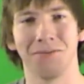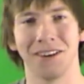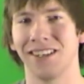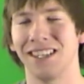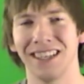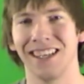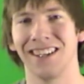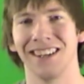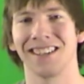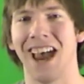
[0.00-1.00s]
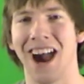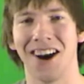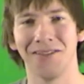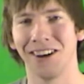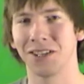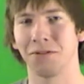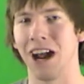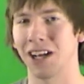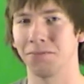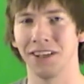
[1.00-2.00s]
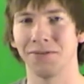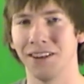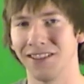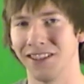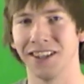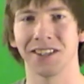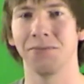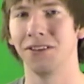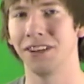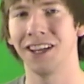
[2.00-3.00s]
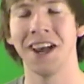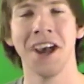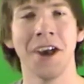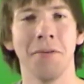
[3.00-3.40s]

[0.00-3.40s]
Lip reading: ridiculous how much product placement is in this movie.